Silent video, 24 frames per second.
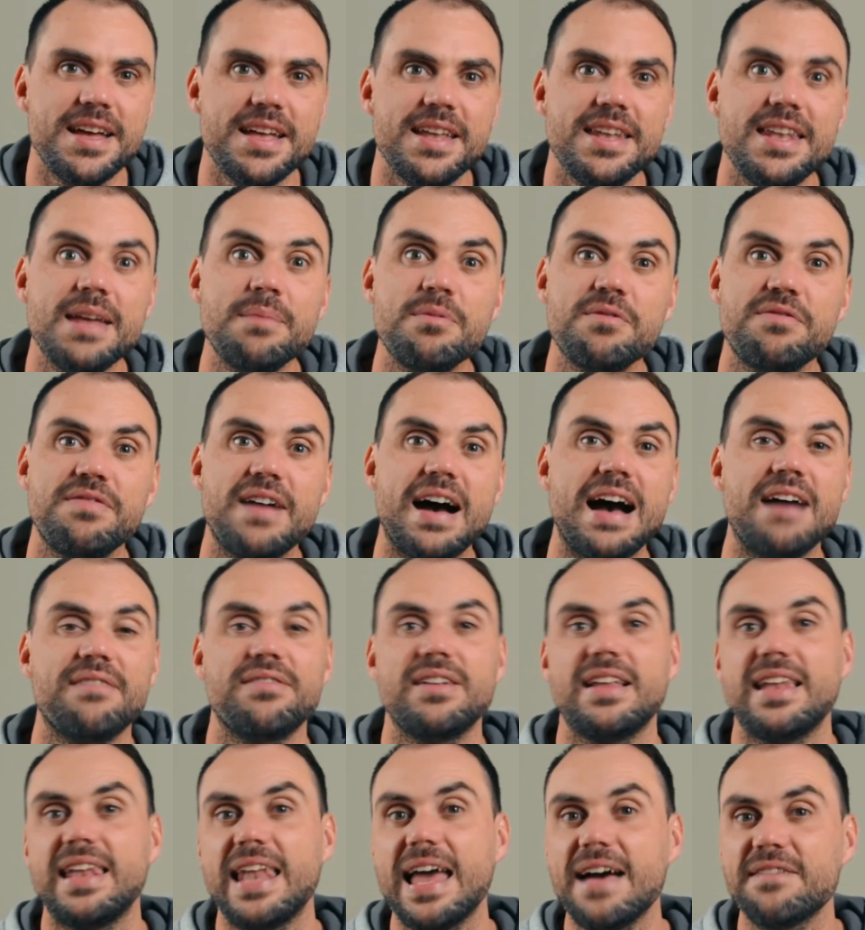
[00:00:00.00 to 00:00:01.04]
Number 5,
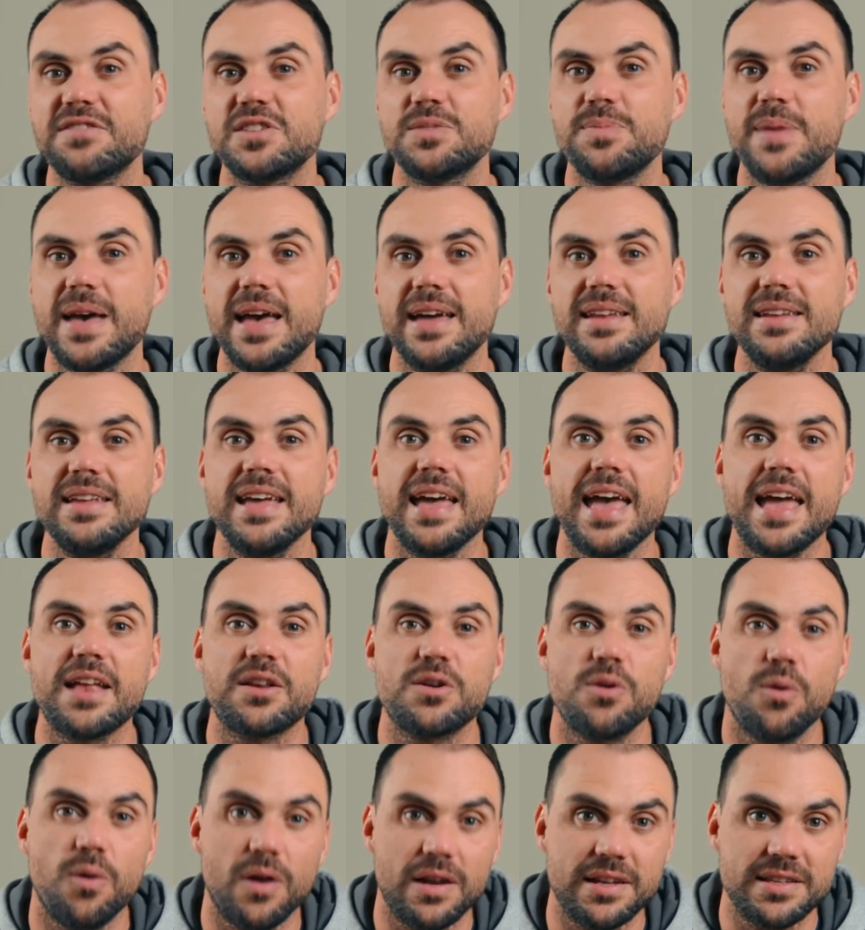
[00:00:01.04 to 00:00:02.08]
lifespan and
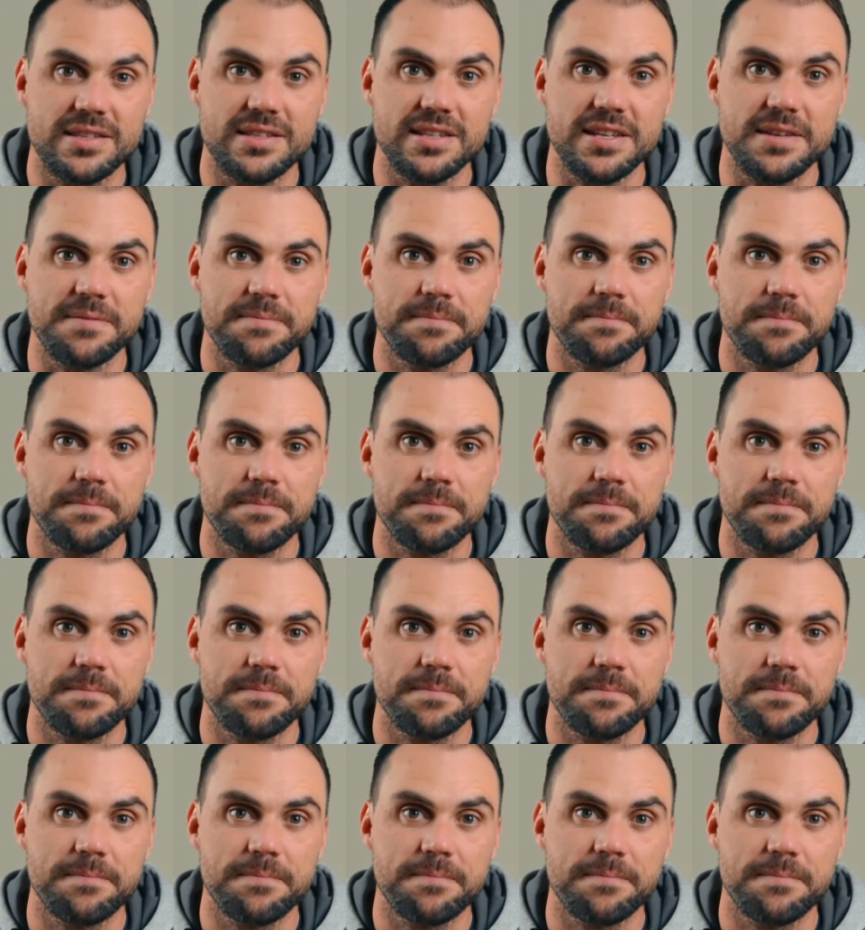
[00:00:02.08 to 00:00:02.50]
quality.